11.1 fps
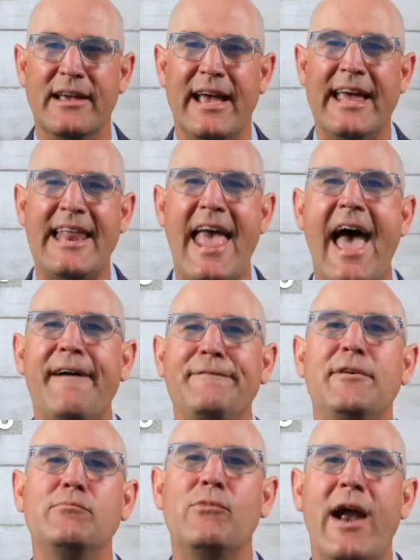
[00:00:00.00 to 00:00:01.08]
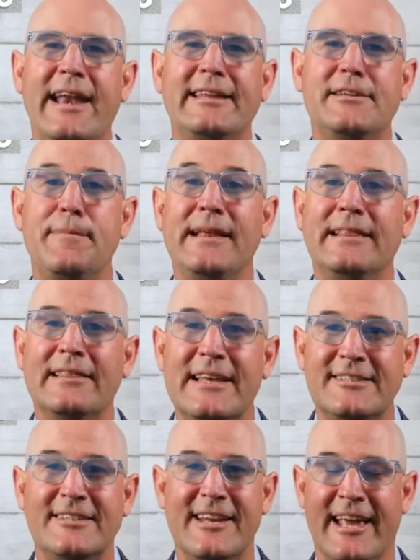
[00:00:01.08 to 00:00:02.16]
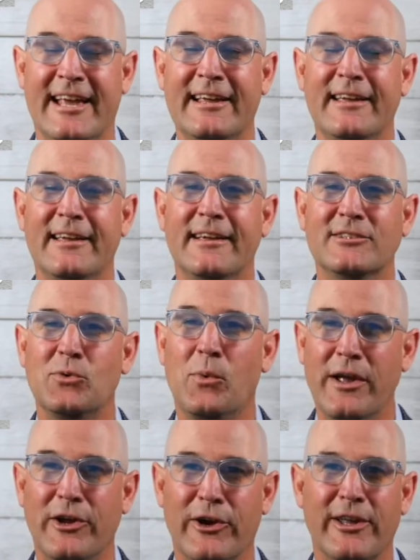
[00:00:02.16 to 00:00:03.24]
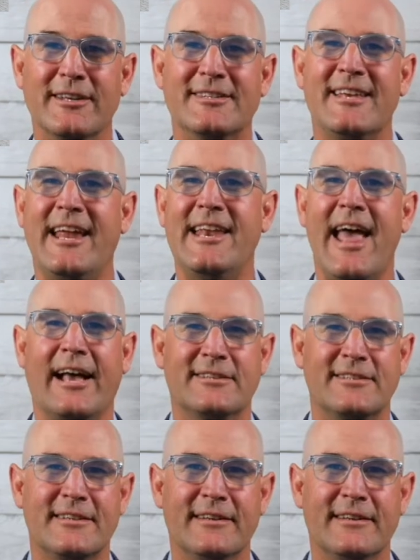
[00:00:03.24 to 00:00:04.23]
and have them ready to be listening to what you're going to say next.